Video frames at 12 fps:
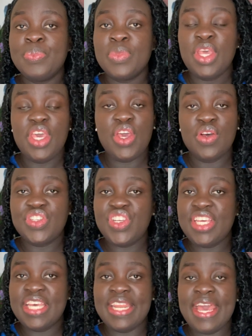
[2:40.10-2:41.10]
He or
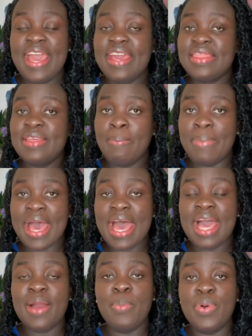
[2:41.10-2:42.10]
she can hang the
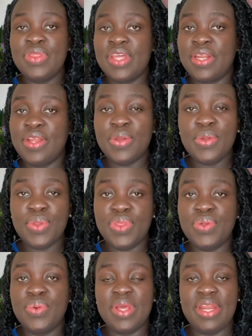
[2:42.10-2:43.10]
bag, put the needle
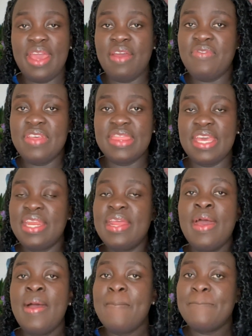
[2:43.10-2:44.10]
through and
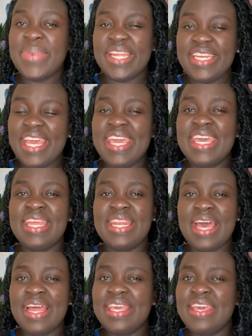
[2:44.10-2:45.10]
everything, but they
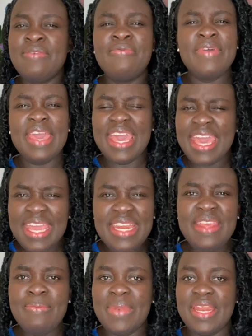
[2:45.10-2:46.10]
cannot give
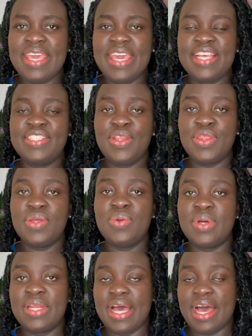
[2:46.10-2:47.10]
any medication
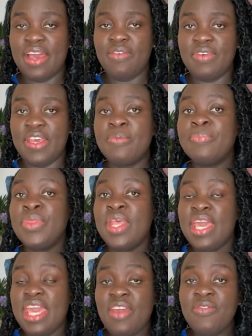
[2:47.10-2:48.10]
through an IV.
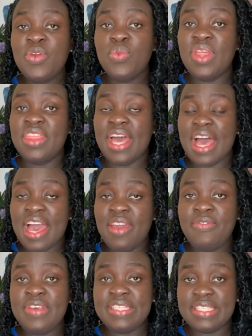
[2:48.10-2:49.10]
Even with the
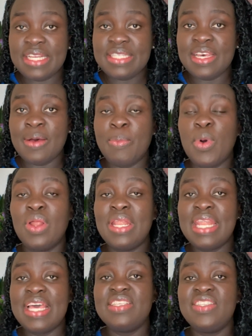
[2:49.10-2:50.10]
IV setup,
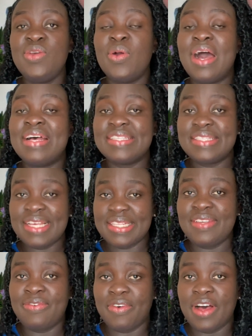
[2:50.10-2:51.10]
unless you are
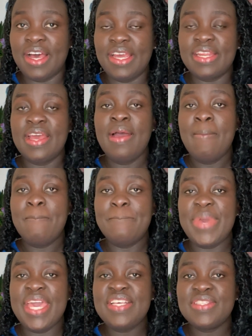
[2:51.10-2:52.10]
certified
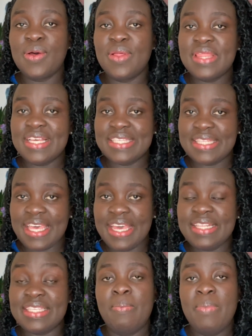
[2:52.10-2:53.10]
based on the
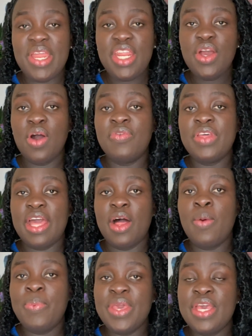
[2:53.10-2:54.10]
state, many of the
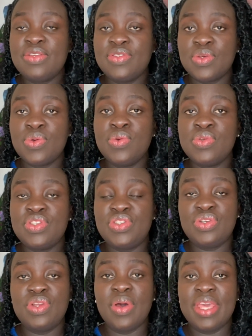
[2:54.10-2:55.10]
LPN schools
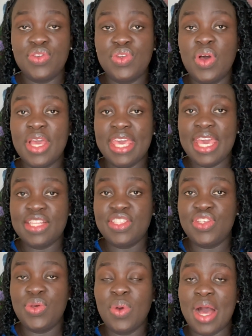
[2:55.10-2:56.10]
do not
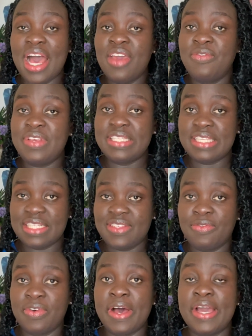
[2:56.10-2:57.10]
get you IV
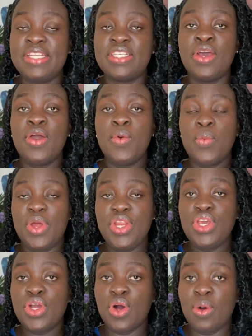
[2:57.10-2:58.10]
certified when
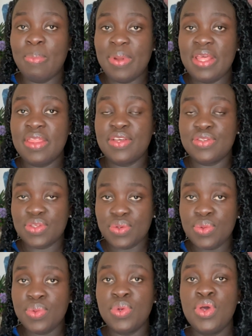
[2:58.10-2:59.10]
you complete the
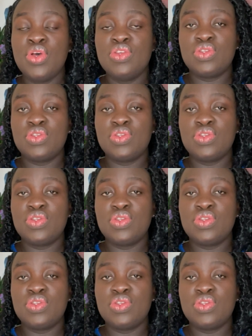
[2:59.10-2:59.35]
school.